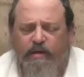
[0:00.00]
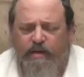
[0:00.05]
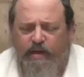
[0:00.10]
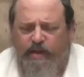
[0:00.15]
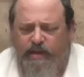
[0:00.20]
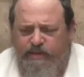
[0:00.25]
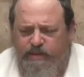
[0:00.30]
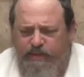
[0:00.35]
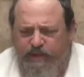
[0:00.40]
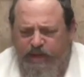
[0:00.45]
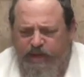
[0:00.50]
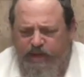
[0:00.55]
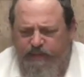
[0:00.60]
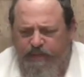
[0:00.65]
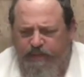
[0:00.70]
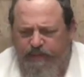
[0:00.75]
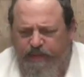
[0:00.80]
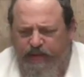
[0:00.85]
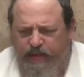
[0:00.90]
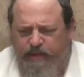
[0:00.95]
That's makeh
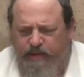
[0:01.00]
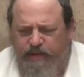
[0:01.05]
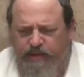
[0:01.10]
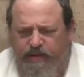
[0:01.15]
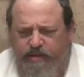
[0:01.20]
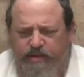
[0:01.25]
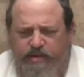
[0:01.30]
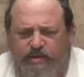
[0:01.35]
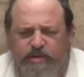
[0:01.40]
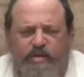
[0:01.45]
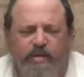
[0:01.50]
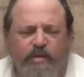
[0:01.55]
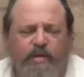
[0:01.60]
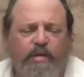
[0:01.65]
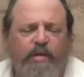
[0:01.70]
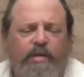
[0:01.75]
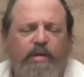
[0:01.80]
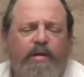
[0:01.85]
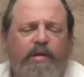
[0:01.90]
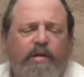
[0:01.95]
b'patish.
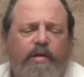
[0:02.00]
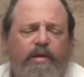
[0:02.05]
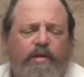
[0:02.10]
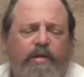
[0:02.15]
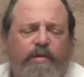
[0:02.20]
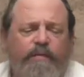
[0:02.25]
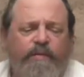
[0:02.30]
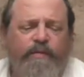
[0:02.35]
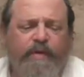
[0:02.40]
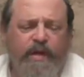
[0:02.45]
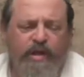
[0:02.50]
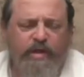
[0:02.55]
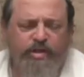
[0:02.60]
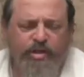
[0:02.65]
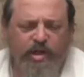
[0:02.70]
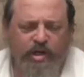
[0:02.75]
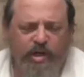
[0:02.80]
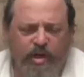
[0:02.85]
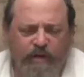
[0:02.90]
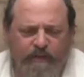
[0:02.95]

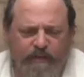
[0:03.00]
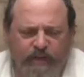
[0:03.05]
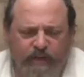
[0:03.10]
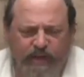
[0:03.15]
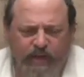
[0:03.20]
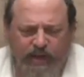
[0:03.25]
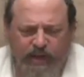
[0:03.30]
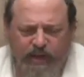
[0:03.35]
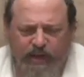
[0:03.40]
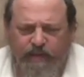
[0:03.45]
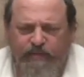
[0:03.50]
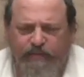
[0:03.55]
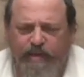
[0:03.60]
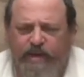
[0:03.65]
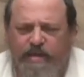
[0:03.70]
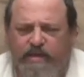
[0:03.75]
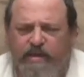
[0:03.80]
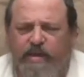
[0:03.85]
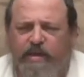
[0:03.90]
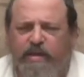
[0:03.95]
Finishing off a kli,
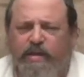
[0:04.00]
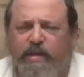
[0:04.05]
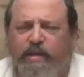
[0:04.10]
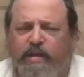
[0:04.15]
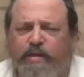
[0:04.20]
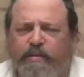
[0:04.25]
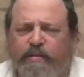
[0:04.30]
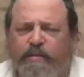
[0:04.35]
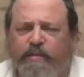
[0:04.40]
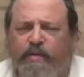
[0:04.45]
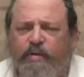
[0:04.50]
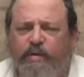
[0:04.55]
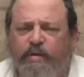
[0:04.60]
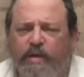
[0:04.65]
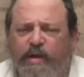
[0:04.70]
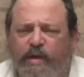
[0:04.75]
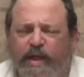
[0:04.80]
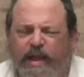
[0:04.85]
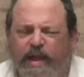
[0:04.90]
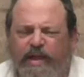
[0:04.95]
basically. You're doing
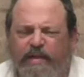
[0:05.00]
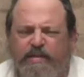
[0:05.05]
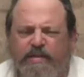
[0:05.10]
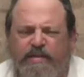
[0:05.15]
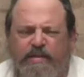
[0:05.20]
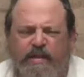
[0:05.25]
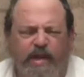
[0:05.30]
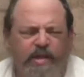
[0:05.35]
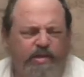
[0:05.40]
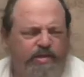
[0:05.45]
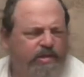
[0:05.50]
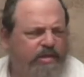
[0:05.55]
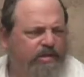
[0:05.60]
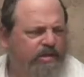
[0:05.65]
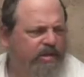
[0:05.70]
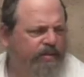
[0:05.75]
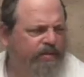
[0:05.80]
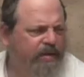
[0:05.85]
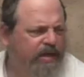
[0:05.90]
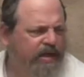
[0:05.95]
the last
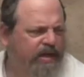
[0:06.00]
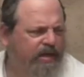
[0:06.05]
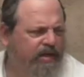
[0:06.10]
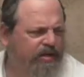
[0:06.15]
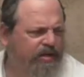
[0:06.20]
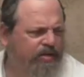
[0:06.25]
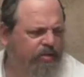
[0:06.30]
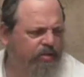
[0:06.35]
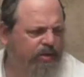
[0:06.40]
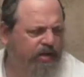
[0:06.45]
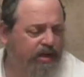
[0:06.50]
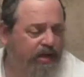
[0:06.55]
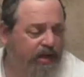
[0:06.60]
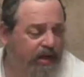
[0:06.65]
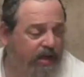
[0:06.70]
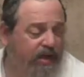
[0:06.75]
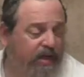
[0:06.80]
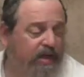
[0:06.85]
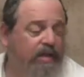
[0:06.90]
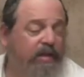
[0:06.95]
touches to make it into a
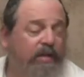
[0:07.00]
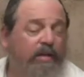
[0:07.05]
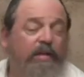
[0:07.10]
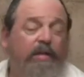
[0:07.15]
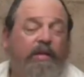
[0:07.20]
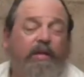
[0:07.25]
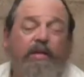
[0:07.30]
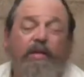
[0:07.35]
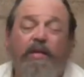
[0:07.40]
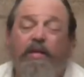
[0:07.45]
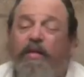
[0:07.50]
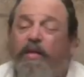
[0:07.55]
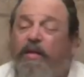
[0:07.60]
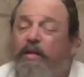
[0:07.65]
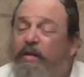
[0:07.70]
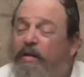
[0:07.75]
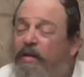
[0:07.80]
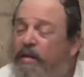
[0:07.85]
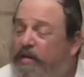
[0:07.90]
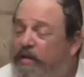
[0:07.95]
kli.
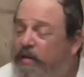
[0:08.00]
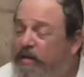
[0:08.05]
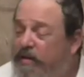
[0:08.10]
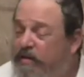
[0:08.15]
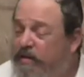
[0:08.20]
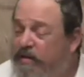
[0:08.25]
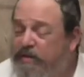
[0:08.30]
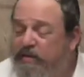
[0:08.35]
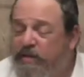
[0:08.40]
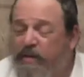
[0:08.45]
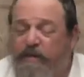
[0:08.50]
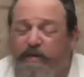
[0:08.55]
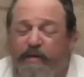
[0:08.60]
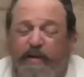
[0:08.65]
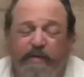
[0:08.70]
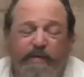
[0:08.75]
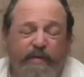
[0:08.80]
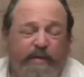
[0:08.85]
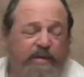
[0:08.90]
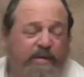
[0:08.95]
So even
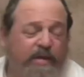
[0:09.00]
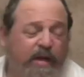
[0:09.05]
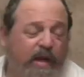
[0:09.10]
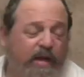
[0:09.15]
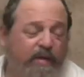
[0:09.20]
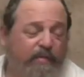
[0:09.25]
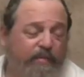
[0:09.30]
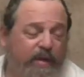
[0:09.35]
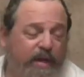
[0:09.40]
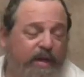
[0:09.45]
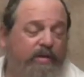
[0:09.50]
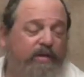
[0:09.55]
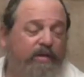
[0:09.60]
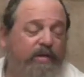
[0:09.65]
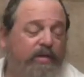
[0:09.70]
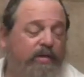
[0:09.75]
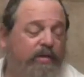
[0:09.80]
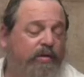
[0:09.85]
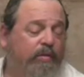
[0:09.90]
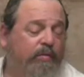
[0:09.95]
if it's not a big
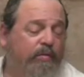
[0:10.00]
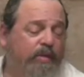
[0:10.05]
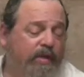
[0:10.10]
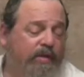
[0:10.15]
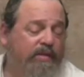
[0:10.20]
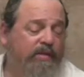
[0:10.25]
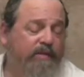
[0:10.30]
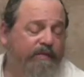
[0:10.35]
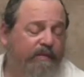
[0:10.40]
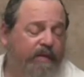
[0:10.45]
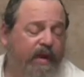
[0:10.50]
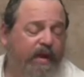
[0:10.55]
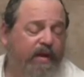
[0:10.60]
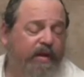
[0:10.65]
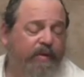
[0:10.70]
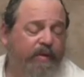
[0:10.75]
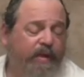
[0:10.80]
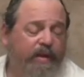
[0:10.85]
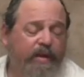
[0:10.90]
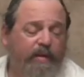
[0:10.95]
tikkun, but it's the
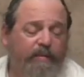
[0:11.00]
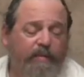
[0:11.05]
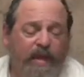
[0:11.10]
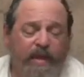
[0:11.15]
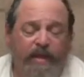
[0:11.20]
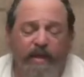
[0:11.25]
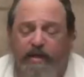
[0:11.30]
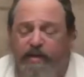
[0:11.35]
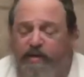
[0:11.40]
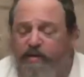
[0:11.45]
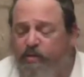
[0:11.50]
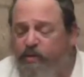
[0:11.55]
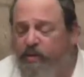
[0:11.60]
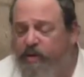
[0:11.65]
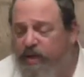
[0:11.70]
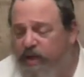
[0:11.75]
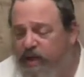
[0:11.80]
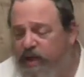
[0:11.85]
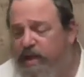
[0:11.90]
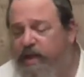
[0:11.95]
final thing that made it into a
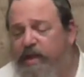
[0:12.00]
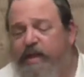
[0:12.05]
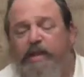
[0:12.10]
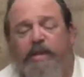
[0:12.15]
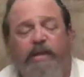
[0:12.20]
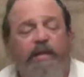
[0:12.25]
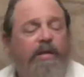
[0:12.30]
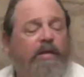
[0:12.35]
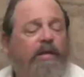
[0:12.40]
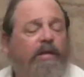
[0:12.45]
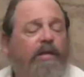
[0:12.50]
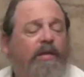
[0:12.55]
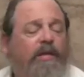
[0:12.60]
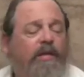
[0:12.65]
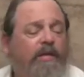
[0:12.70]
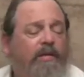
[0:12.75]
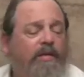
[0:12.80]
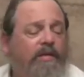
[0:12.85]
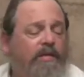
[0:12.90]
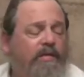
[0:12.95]
kli,
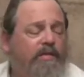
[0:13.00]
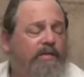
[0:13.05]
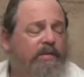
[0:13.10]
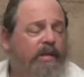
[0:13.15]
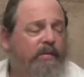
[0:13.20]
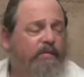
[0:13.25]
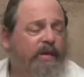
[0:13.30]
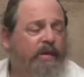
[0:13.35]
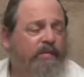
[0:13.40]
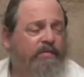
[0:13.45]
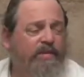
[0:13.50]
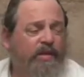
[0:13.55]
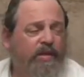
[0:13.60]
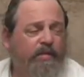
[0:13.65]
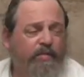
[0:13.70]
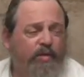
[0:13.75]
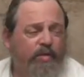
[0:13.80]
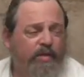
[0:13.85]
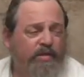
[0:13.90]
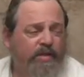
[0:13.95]
sometimes the
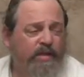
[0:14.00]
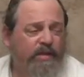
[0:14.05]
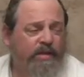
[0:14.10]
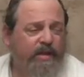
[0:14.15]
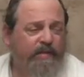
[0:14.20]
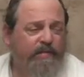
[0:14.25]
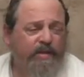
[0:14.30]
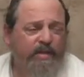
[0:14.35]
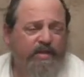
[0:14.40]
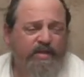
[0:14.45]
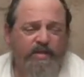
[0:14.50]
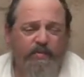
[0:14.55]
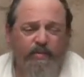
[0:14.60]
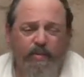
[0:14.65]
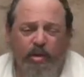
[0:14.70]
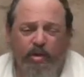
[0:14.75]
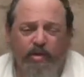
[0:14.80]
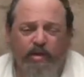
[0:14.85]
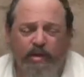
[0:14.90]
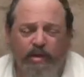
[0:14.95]
Gemora says even a
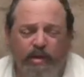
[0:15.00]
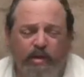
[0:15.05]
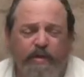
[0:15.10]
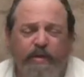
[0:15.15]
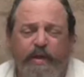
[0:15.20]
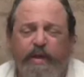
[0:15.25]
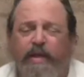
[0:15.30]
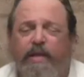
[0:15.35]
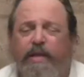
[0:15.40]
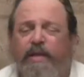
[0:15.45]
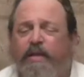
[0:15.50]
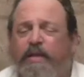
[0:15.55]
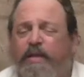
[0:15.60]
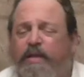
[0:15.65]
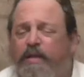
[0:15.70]
small little thing